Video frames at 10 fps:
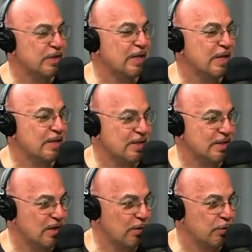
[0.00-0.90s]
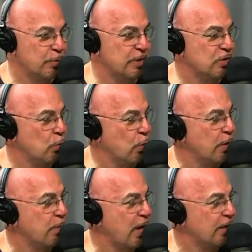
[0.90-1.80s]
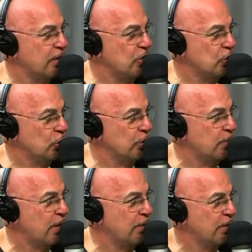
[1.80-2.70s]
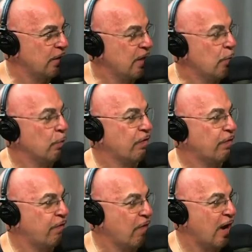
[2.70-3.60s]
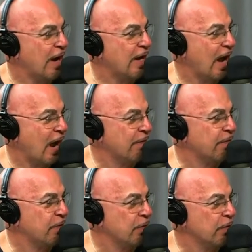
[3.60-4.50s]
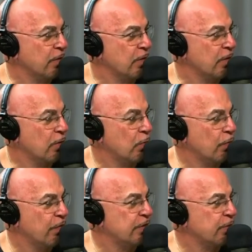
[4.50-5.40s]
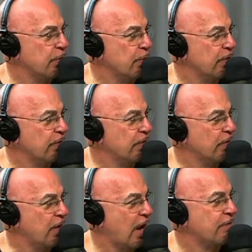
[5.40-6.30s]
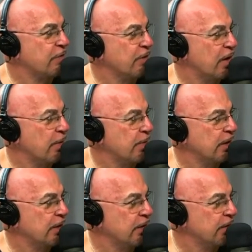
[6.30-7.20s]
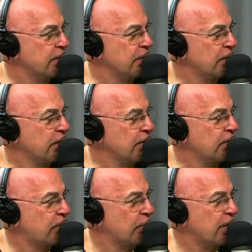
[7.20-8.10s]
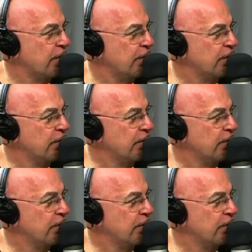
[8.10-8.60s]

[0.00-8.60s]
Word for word: which is, I think is hysterical yeah. because the one battle that you learn about was fought after victory was after um, England surrendered.